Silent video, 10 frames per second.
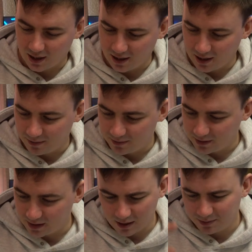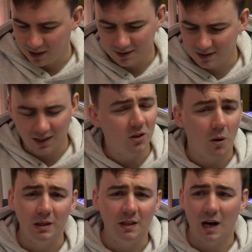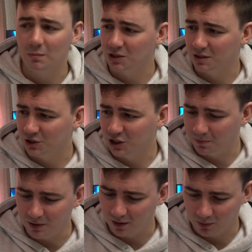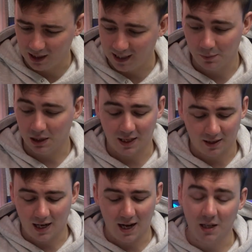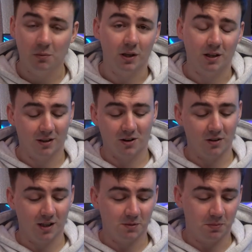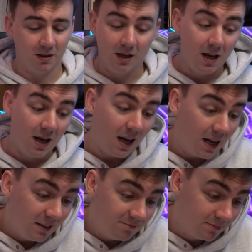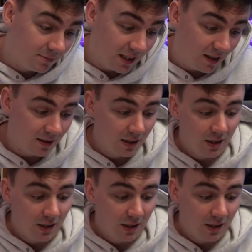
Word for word: Uh, still can't believe Amazon shipped it with a label like that. Anybody could have got this, but hey, you know.